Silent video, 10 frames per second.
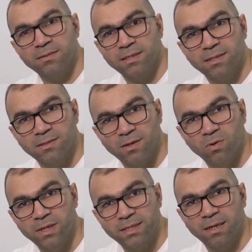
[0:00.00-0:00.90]
This is the
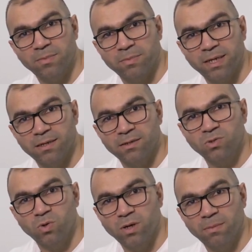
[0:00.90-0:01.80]
only time I'm gonna
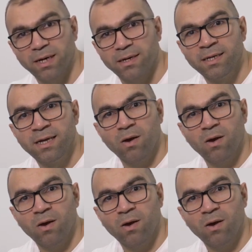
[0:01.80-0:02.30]
talk about